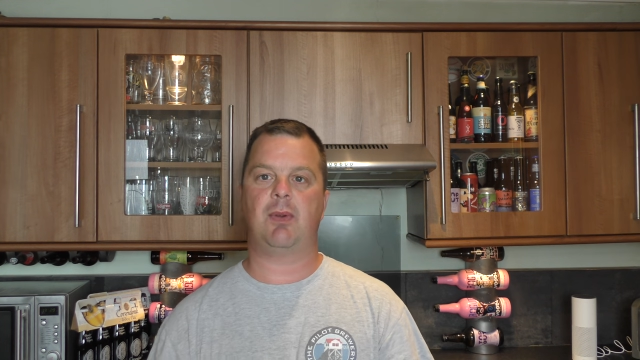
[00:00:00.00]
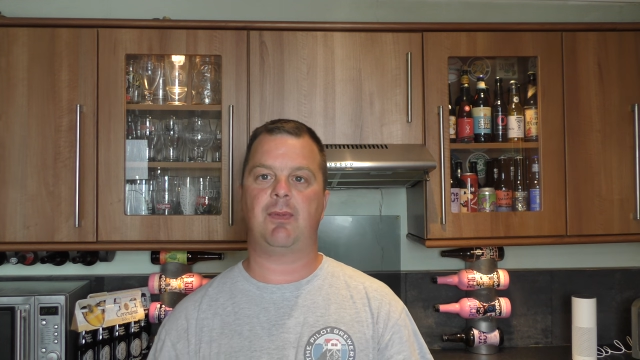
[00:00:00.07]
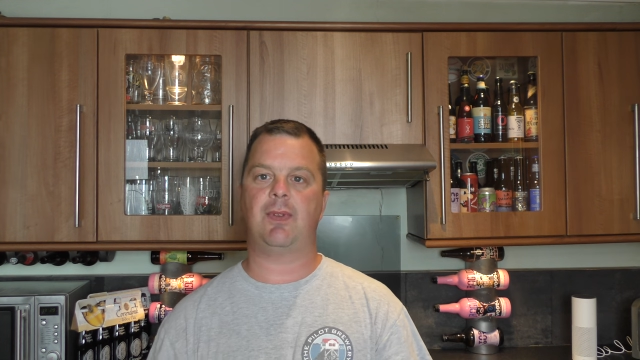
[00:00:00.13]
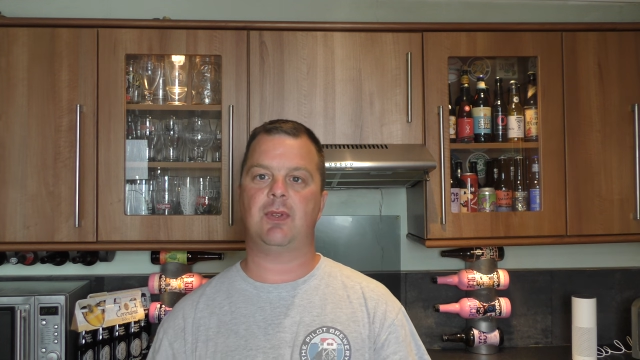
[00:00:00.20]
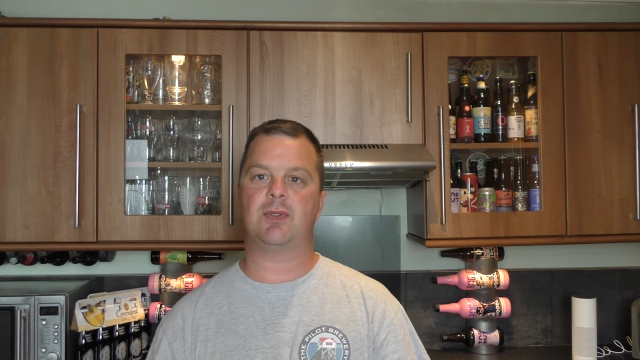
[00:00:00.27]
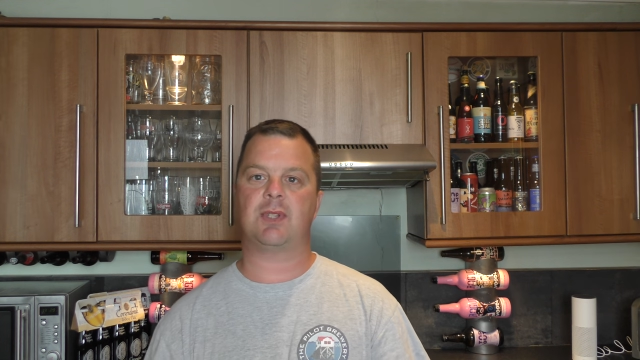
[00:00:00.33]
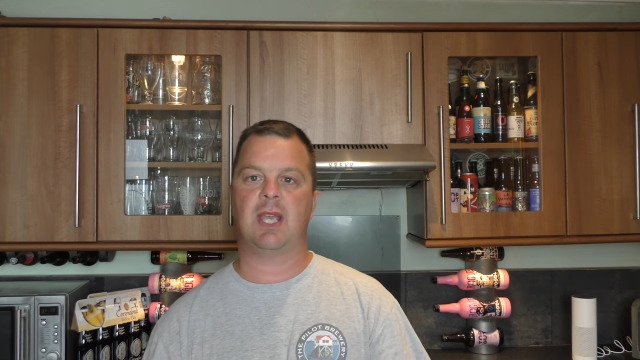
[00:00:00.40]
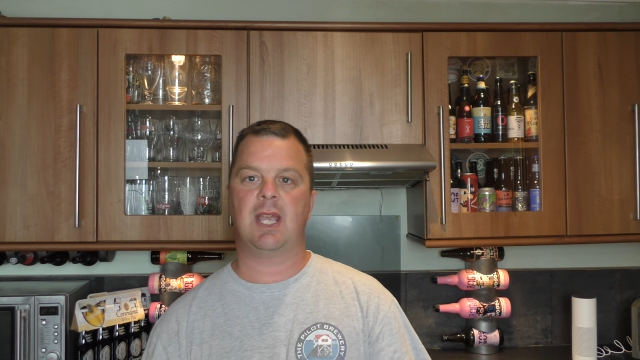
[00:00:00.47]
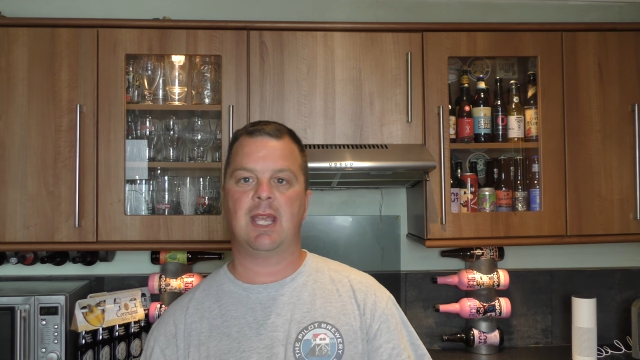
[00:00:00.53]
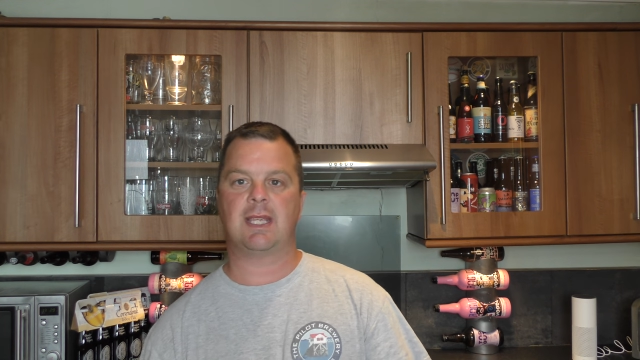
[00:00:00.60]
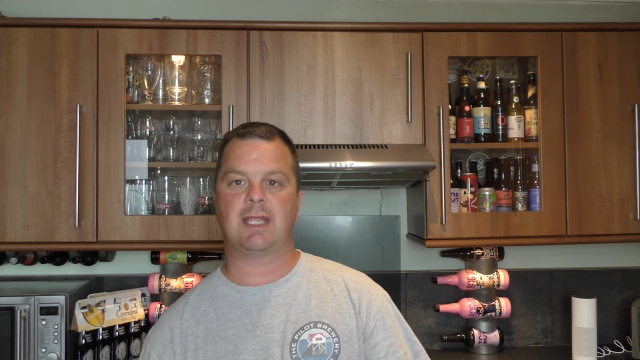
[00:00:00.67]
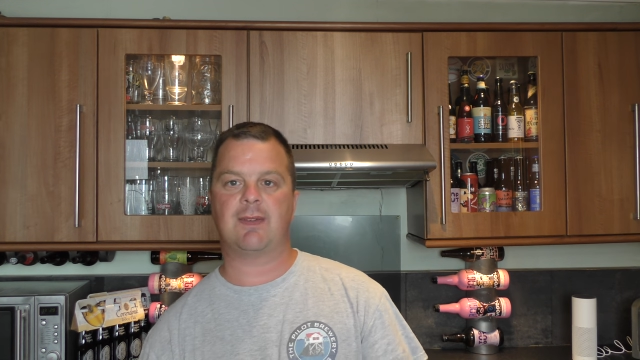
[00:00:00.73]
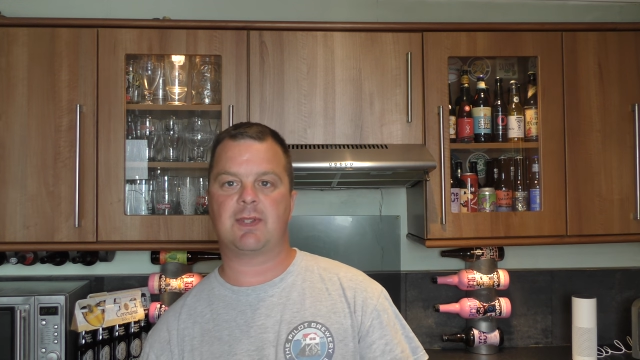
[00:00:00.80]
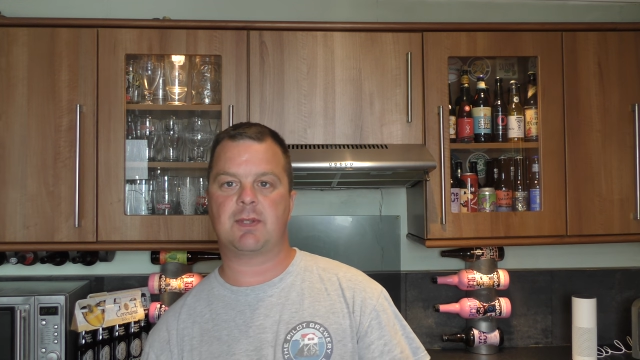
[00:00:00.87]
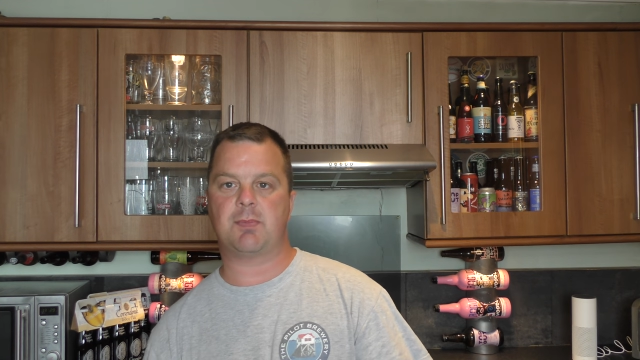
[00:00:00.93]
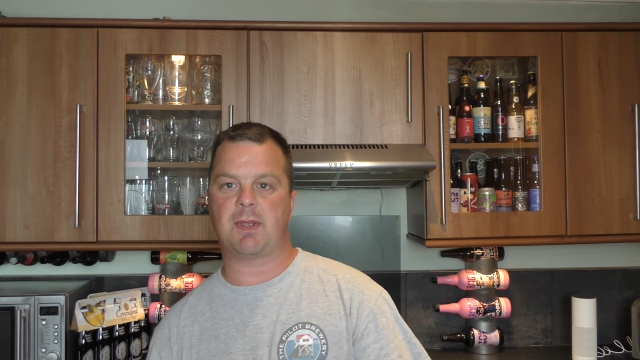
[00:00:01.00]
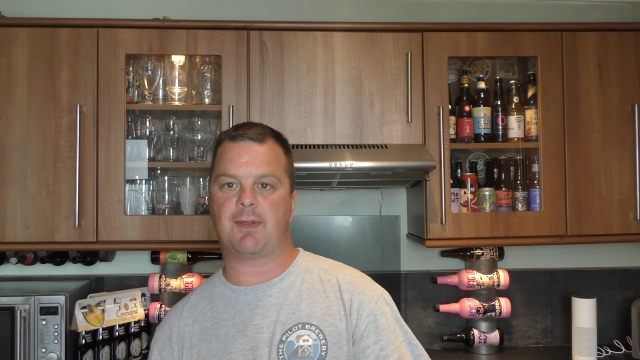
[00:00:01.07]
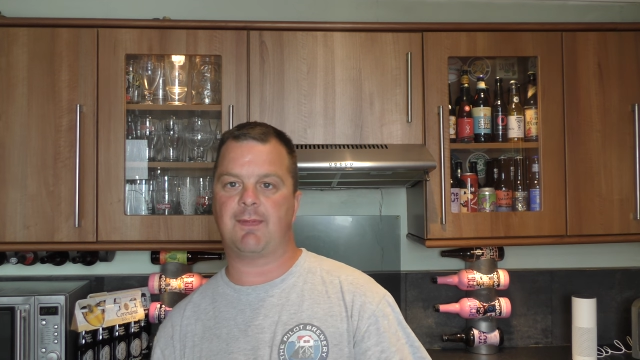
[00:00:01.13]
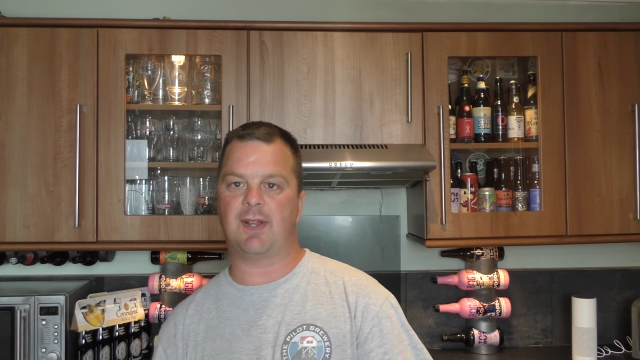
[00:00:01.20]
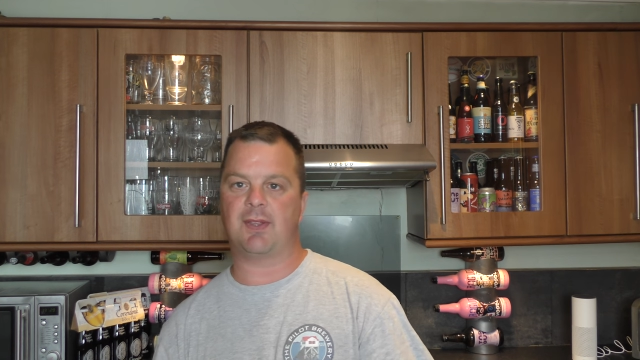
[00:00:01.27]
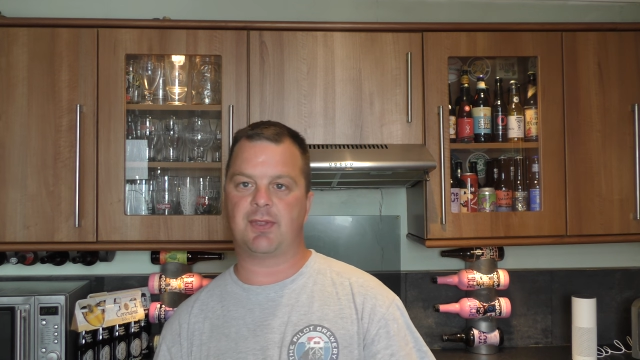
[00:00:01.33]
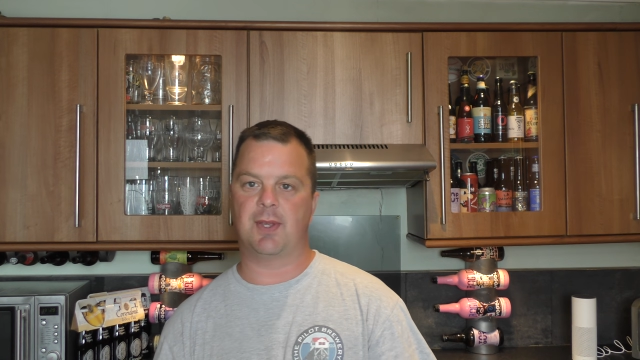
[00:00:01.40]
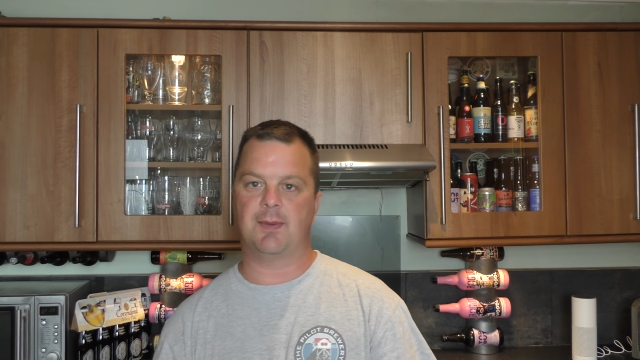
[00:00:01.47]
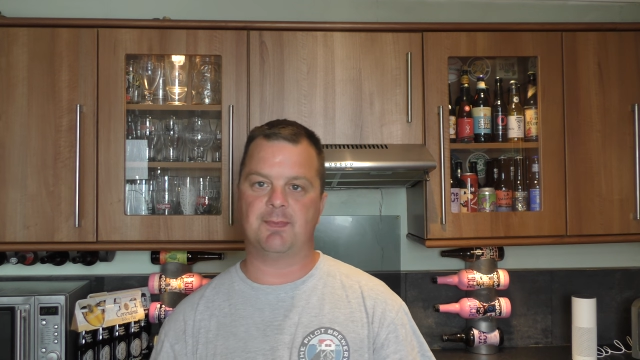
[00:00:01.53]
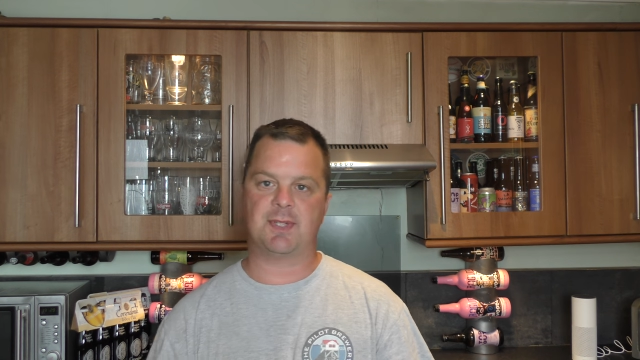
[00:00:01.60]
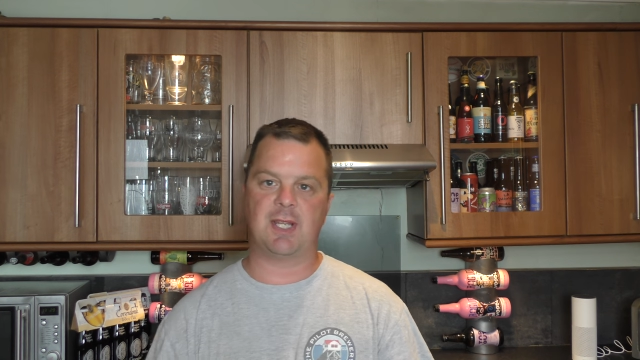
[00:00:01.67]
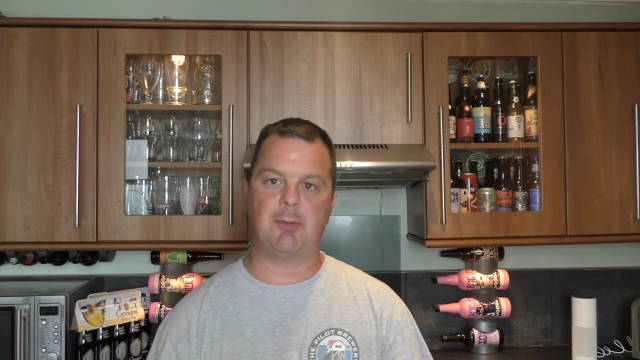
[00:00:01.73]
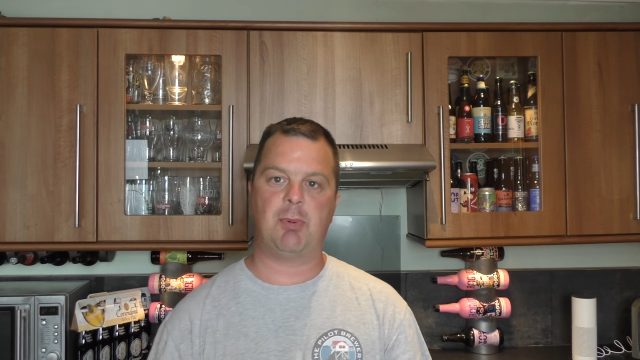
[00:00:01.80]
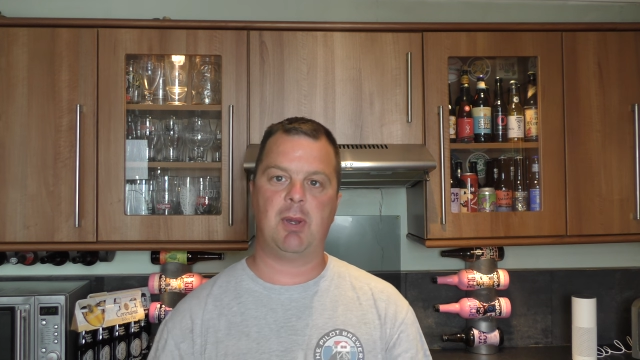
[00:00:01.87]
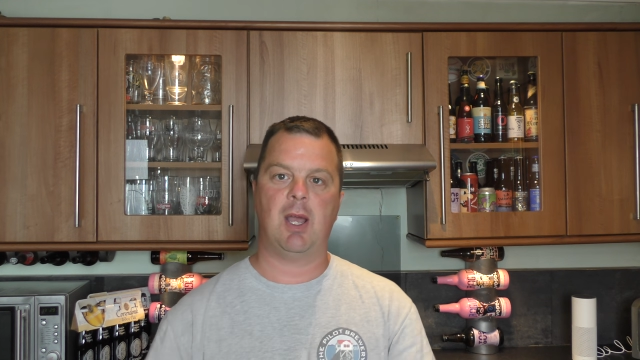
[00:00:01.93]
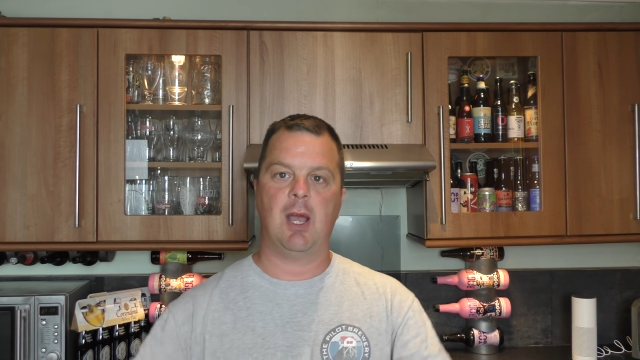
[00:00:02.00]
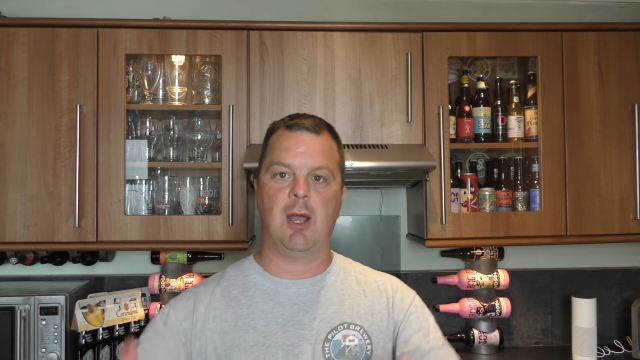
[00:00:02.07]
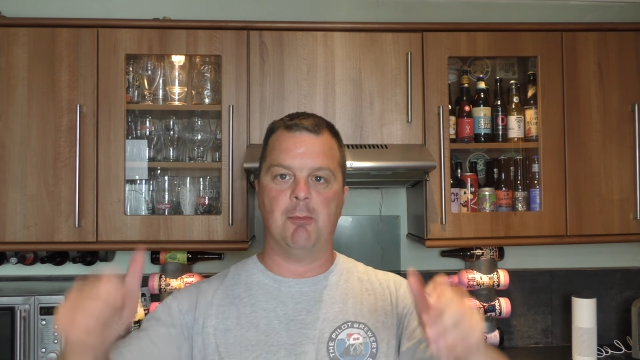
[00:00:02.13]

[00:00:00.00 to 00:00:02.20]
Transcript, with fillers: reviews. Give us a big fat thumbs up.